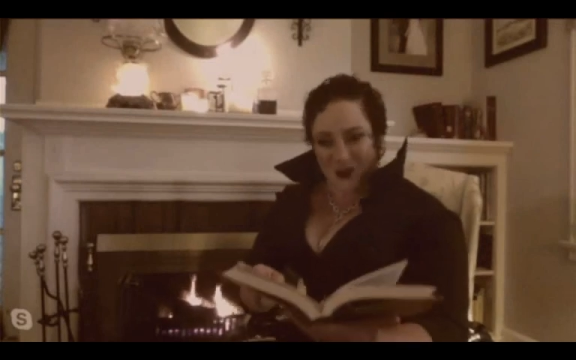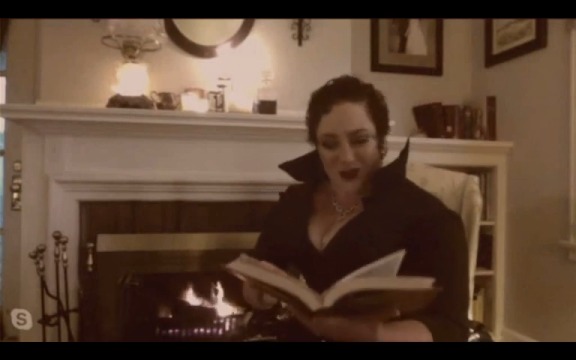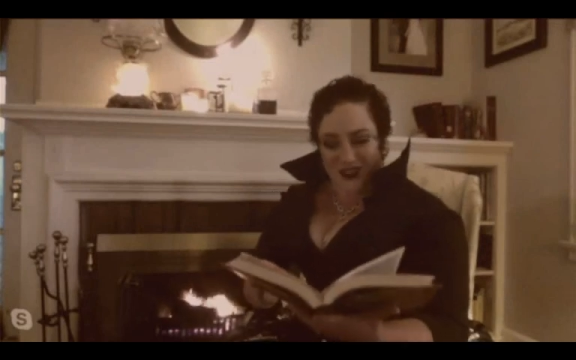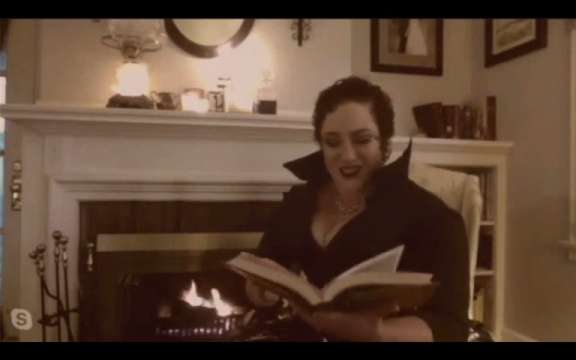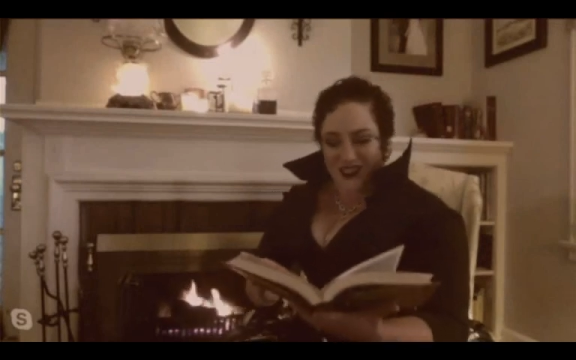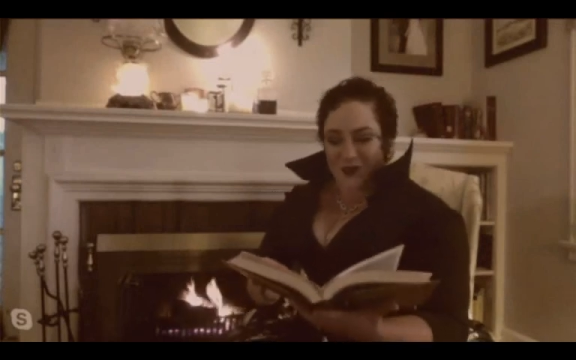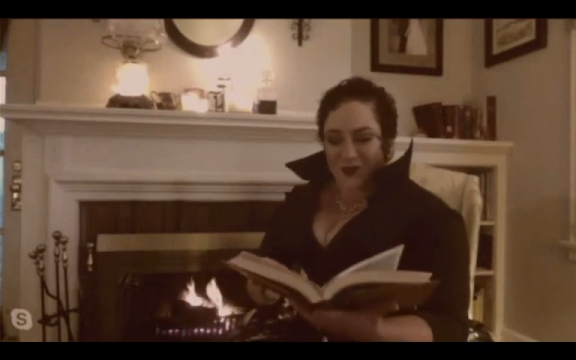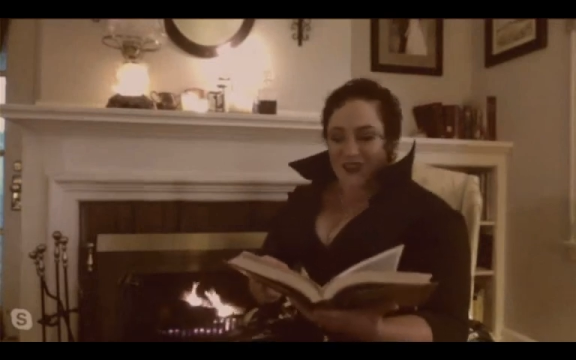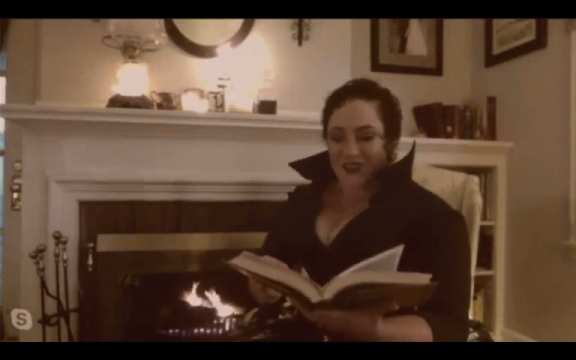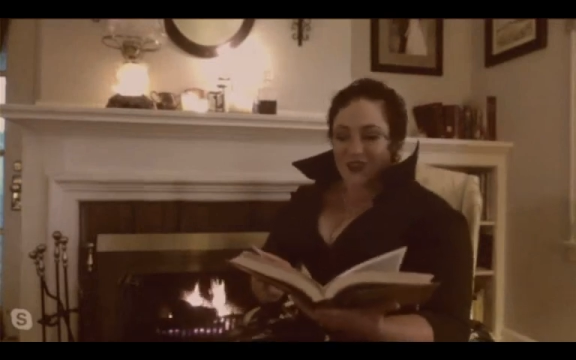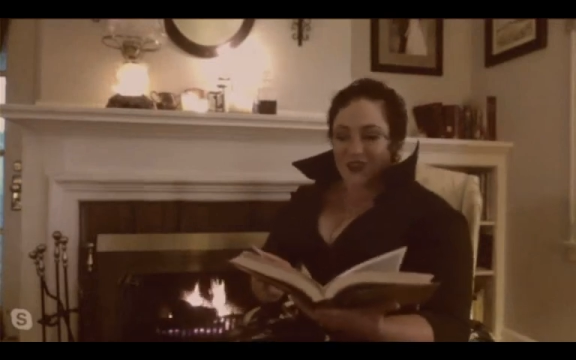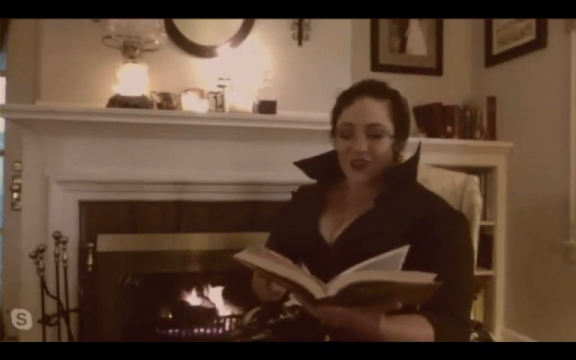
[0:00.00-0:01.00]
was the
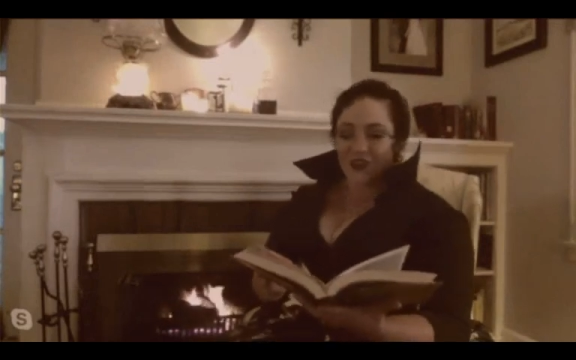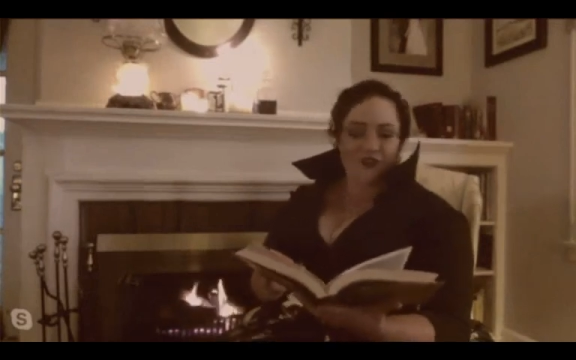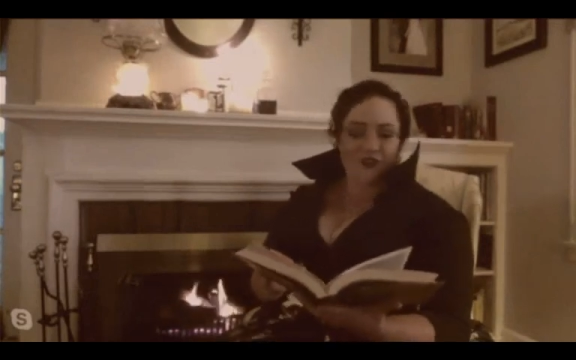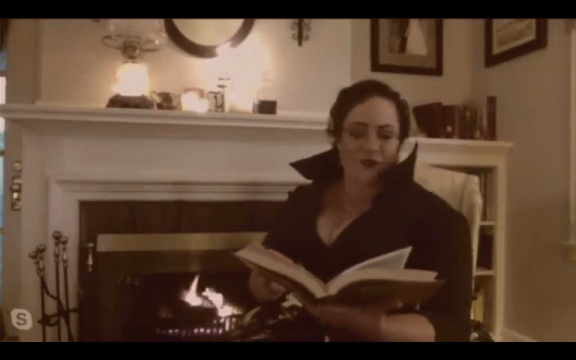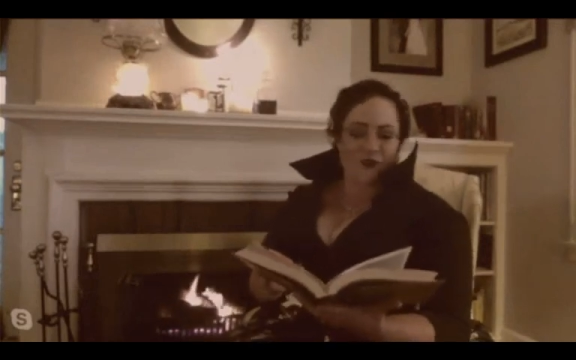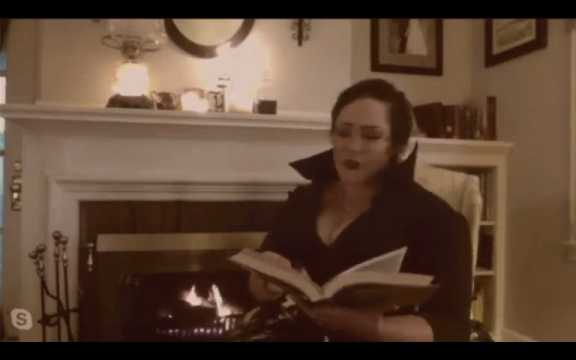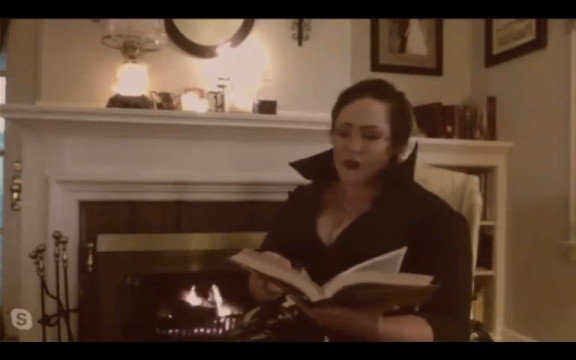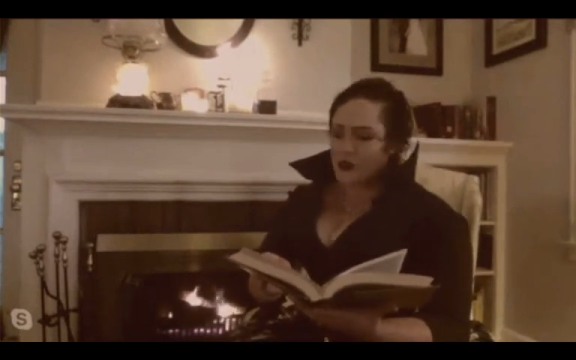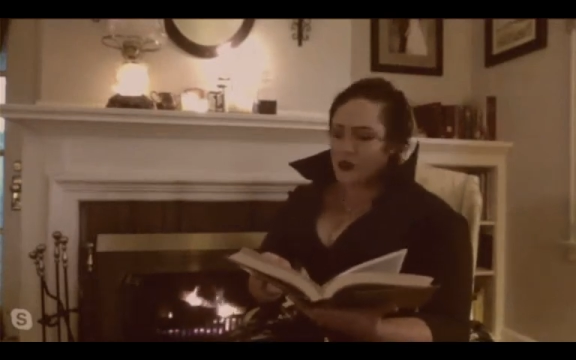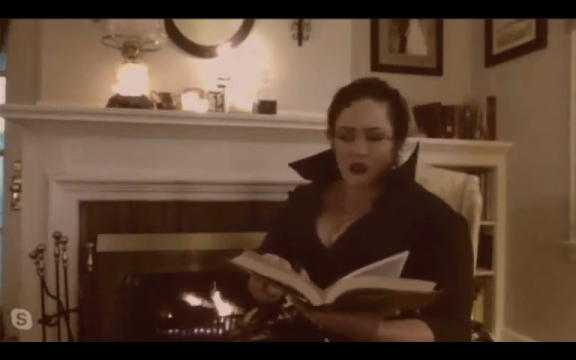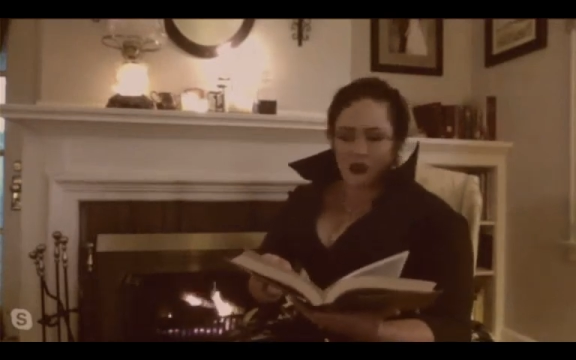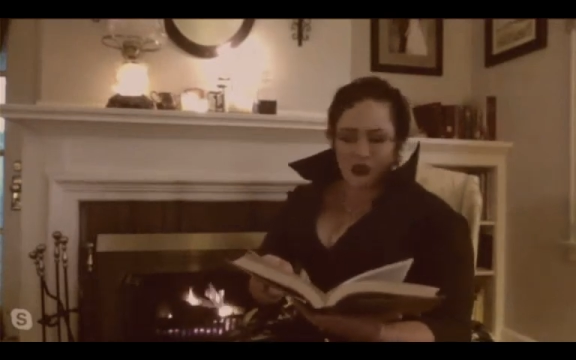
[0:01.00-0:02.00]
spectacle that few
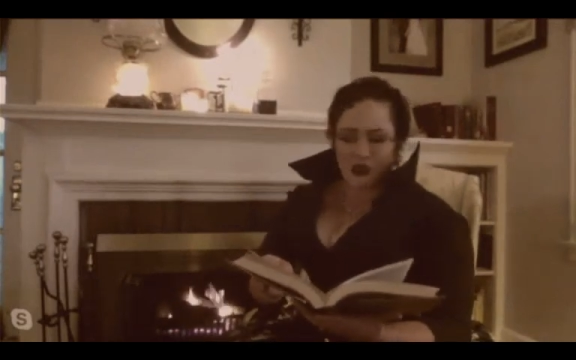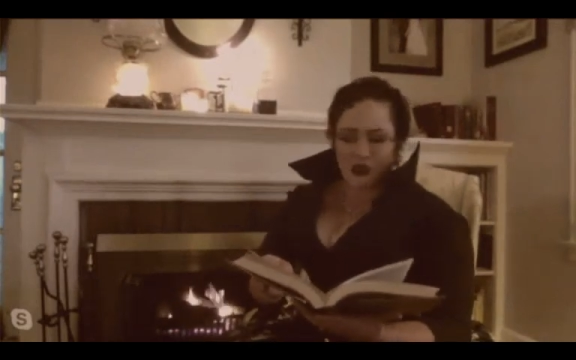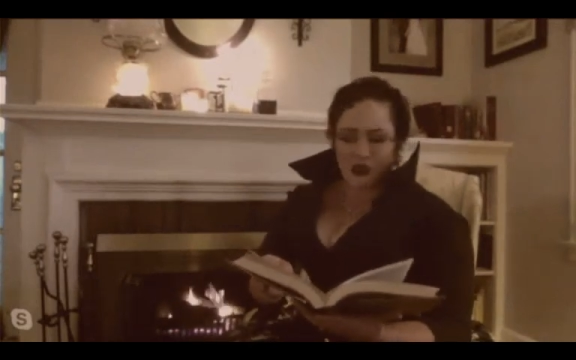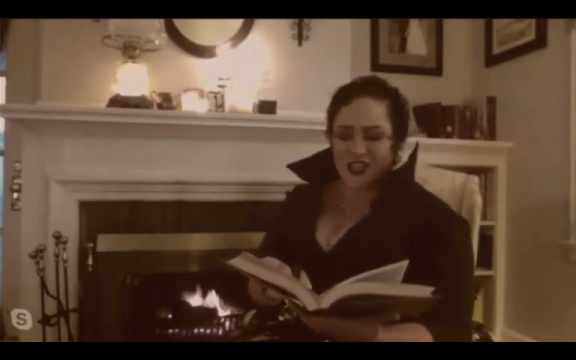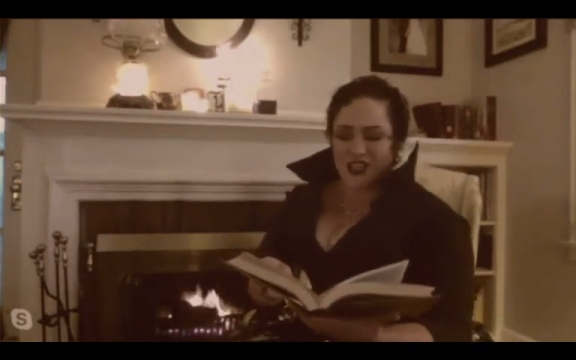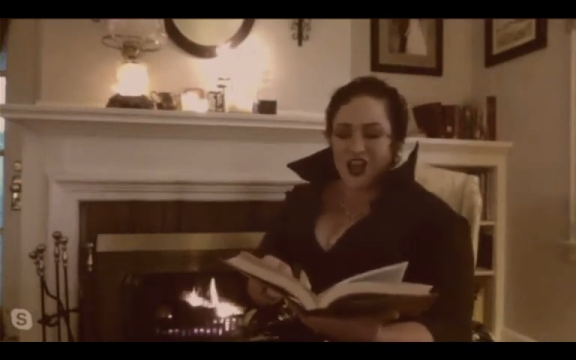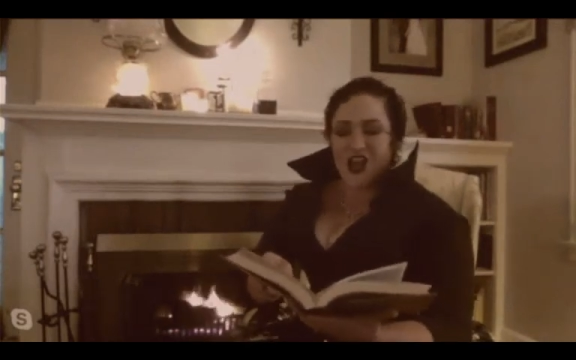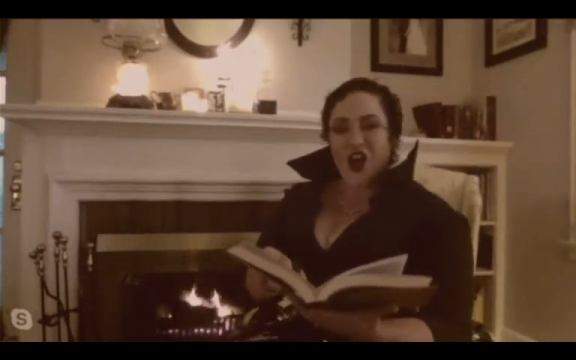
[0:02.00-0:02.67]
took notice